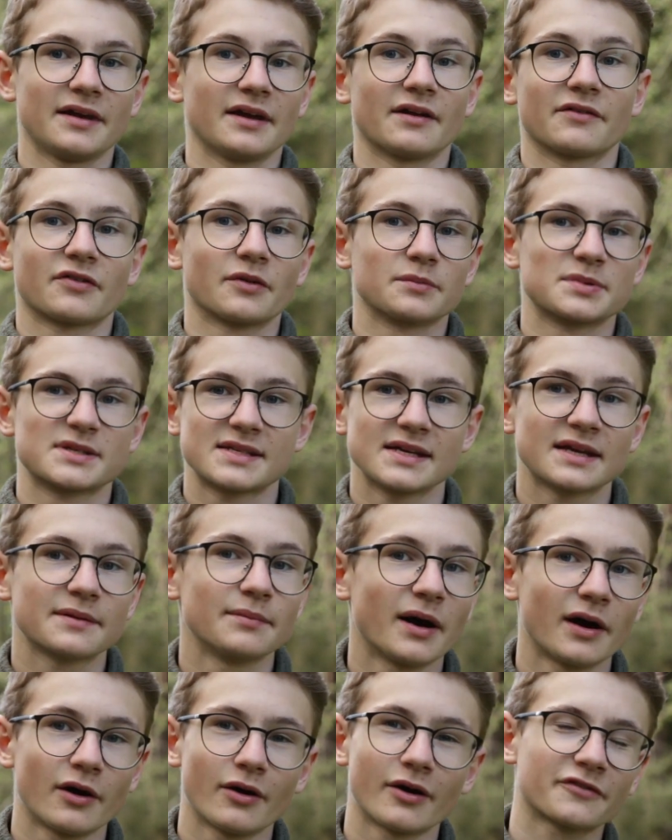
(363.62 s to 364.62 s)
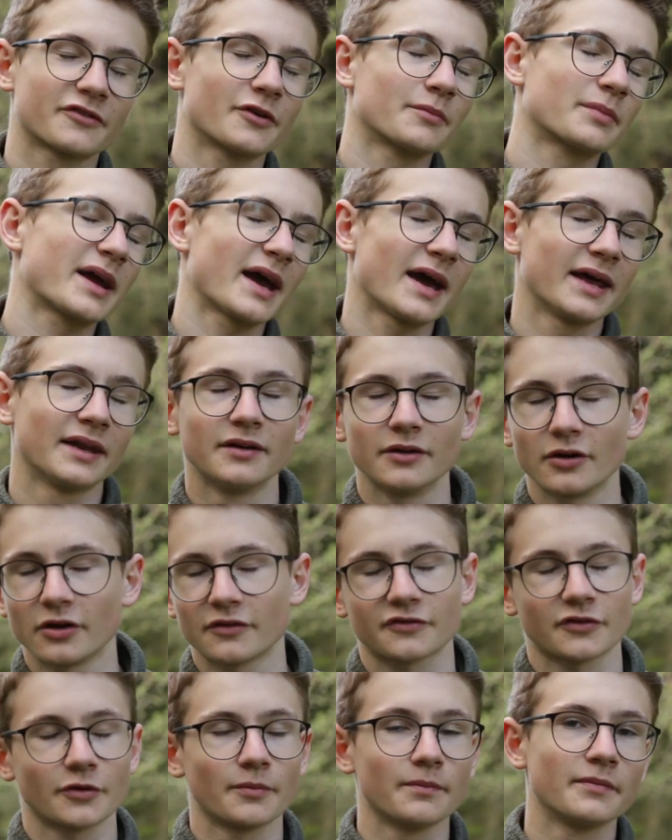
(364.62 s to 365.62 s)
from Sigma or from Canon or
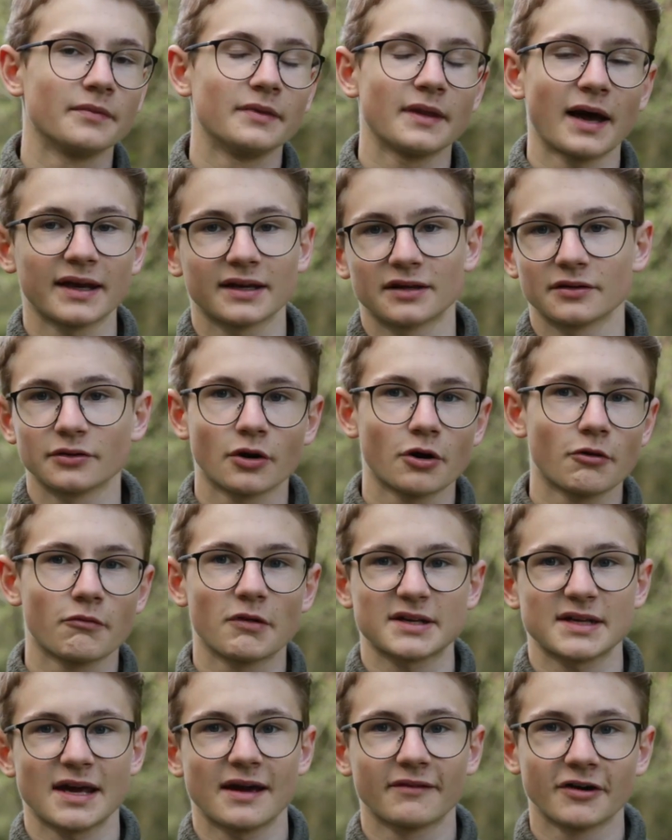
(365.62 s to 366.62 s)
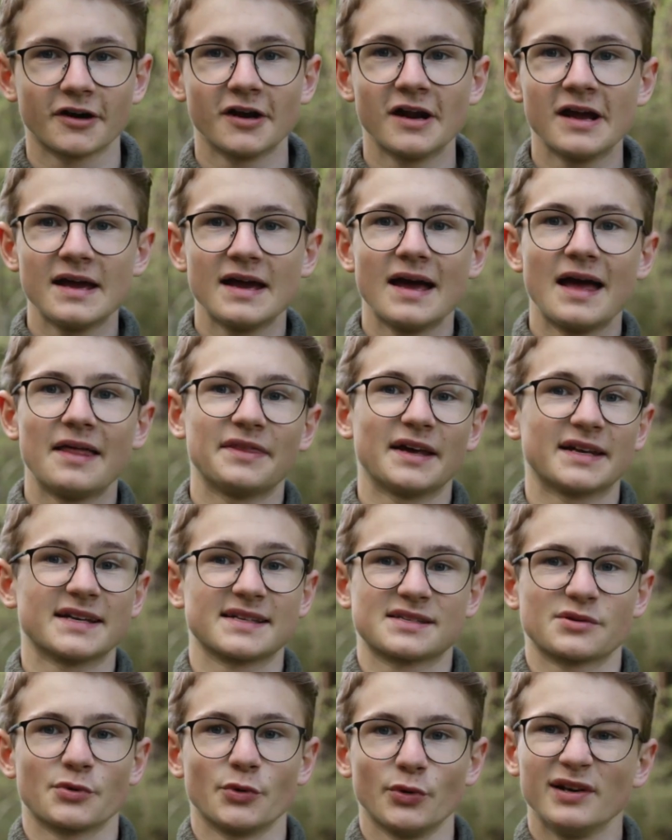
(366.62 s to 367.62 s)
from Nikon or whatever that
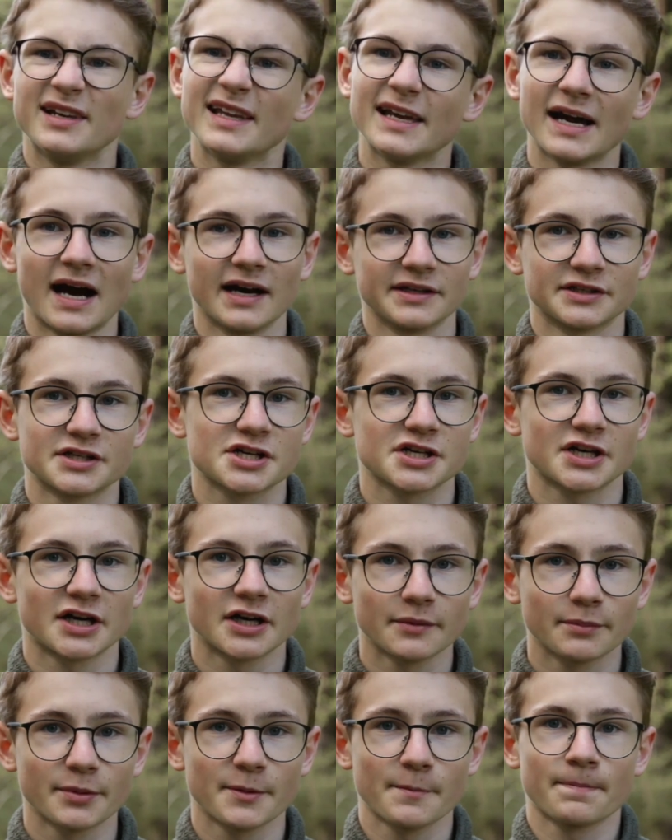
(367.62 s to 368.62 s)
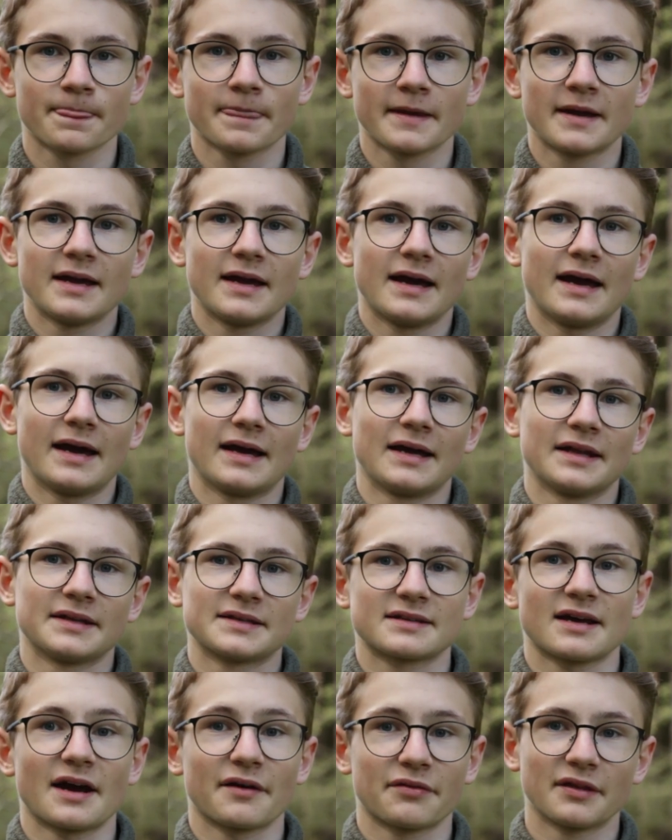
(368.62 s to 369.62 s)
is really unsharp.
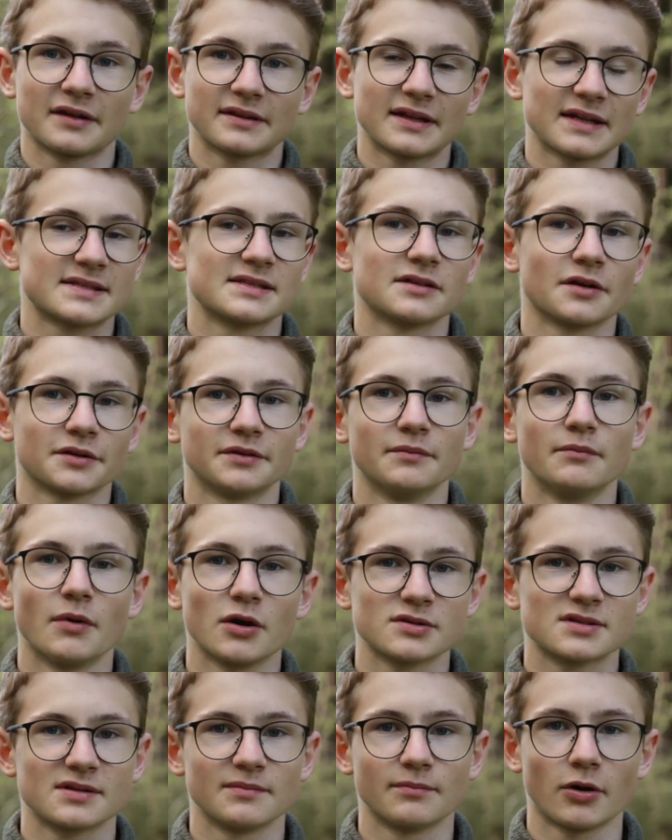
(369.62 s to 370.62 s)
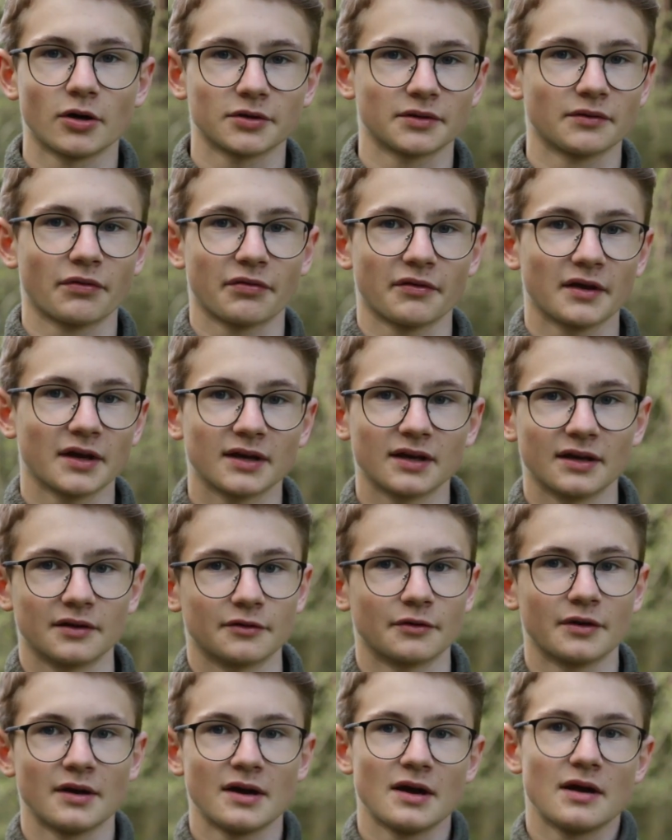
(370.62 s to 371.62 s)
And I think that's not the most important thing
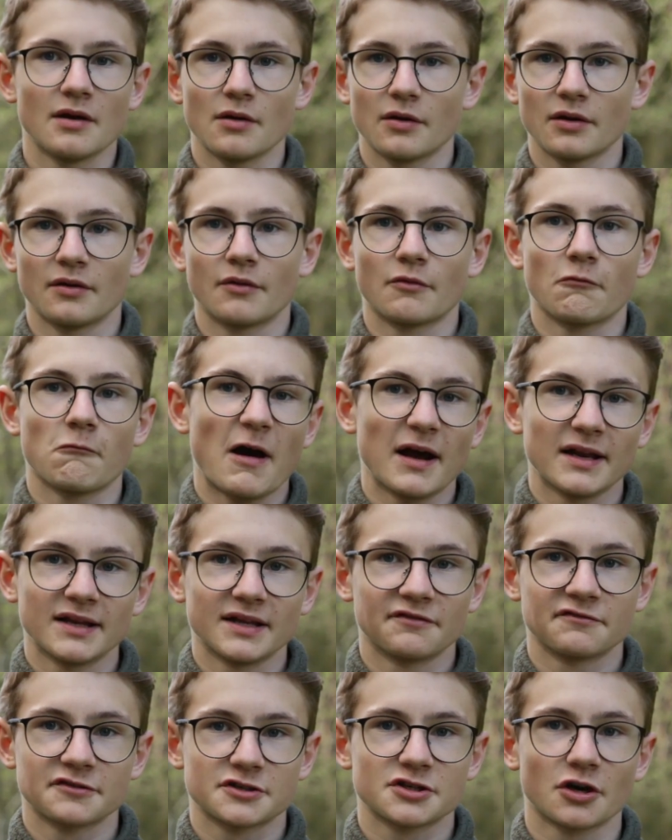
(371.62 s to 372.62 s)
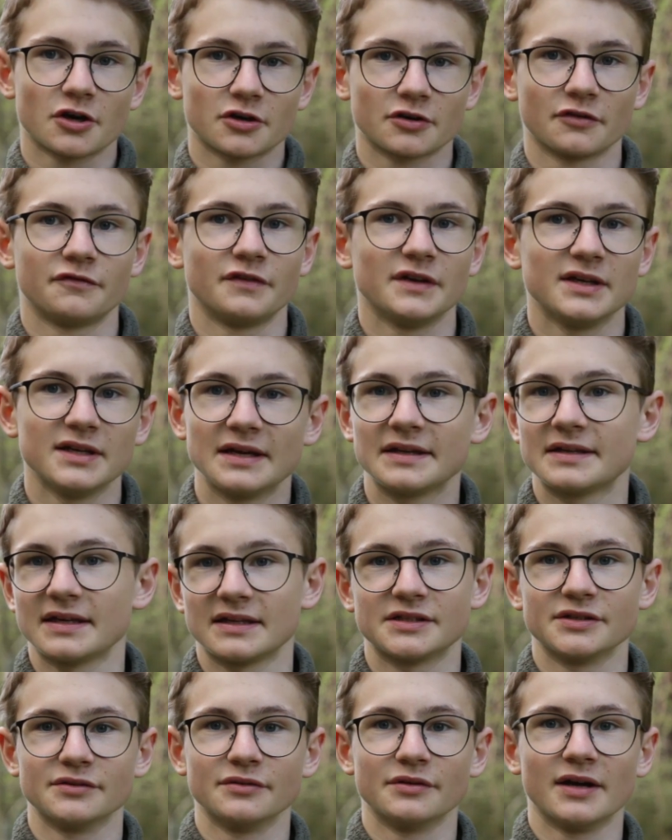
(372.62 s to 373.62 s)
in wildlife photography,
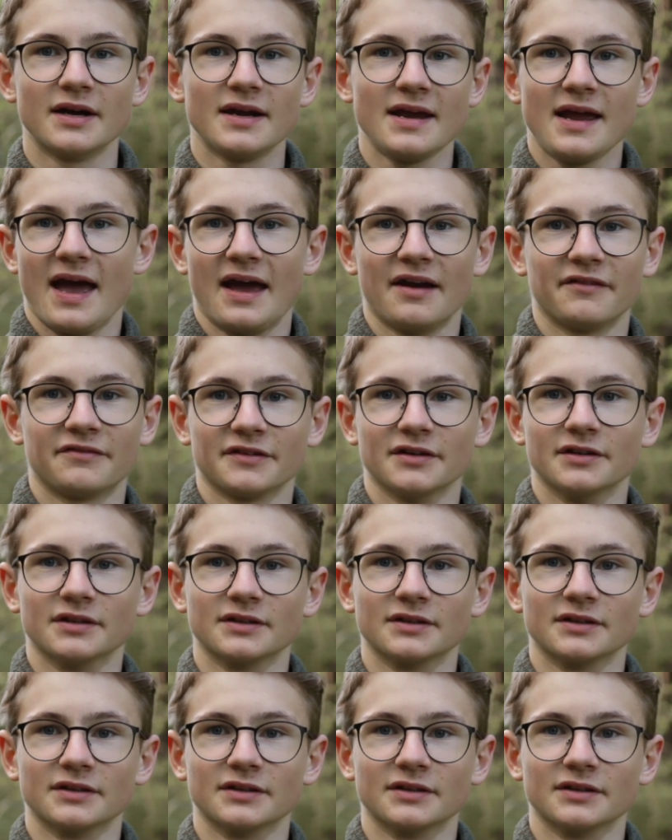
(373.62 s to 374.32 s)
that you have